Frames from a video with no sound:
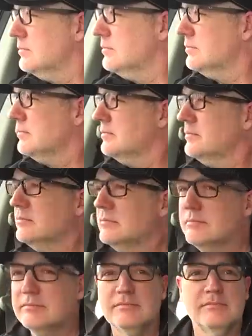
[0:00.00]

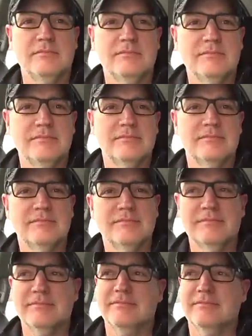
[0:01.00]

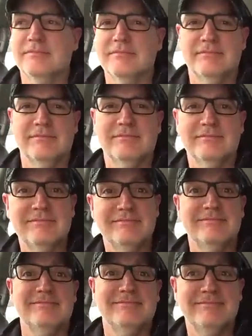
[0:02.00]

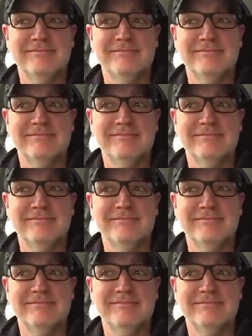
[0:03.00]
This person isn't speaking.